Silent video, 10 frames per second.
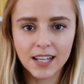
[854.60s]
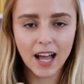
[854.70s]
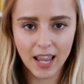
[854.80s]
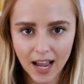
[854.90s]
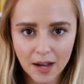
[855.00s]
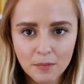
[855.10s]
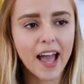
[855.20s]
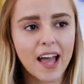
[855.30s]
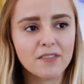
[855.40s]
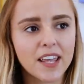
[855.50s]
I am.
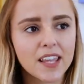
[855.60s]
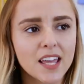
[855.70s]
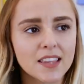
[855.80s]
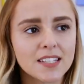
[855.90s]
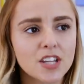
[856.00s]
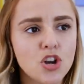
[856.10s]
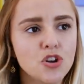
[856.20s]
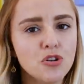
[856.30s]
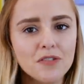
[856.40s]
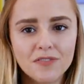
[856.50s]
I have like this
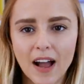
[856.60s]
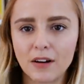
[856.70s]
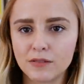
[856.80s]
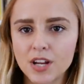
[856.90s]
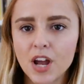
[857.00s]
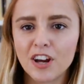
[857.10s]
newfound